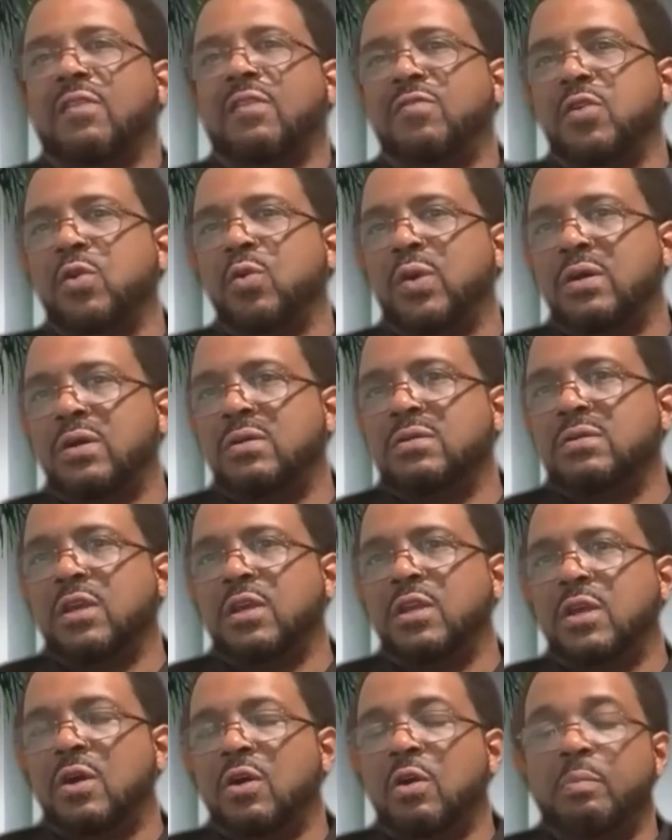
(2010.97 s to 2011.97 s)
if you
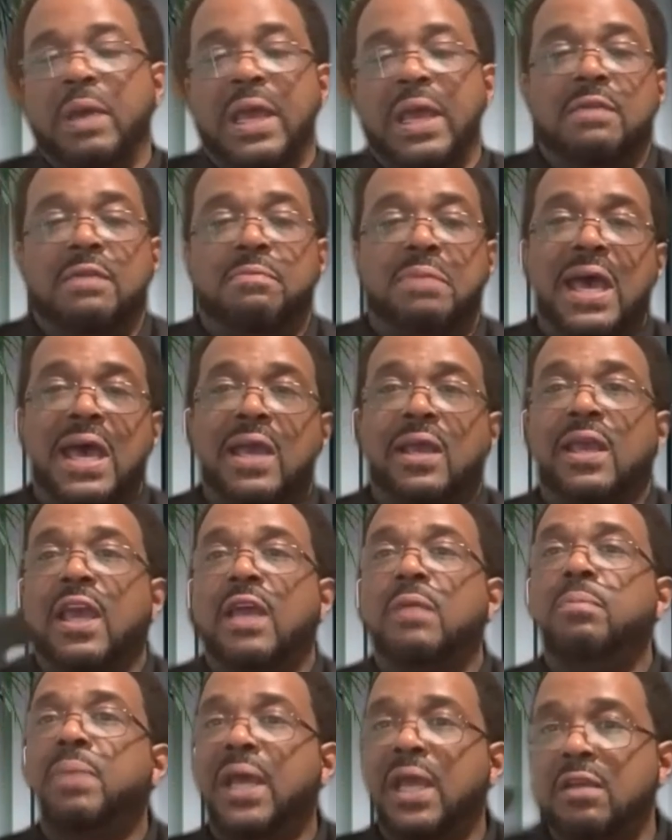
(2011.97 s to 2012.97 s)
will, paying back
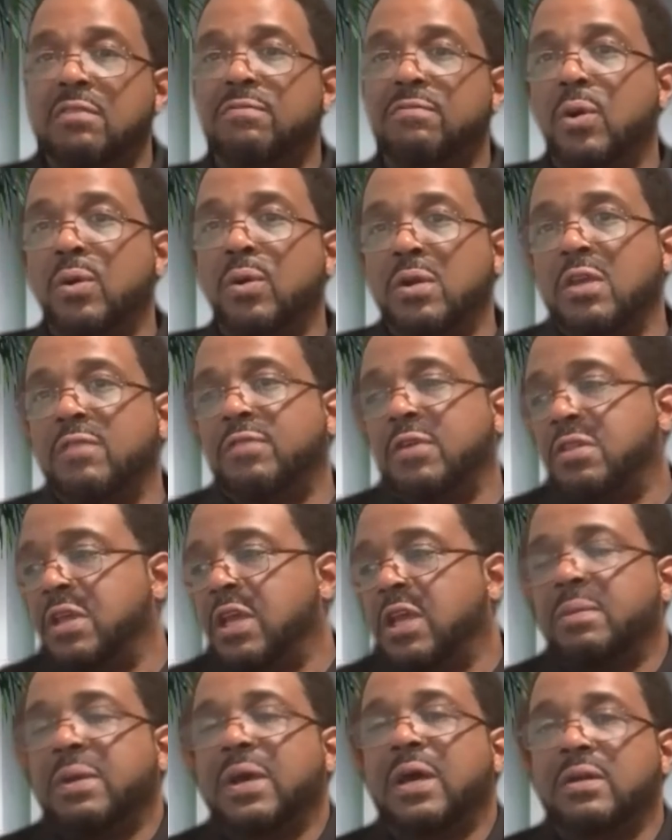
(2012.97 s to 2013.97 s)
and paying for it, if you
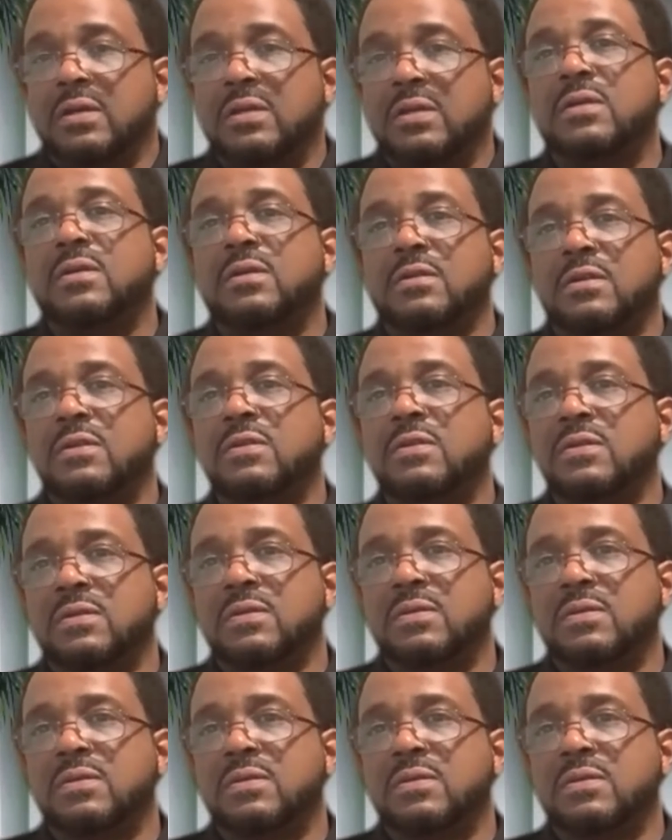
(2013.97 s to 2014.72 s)
think about it.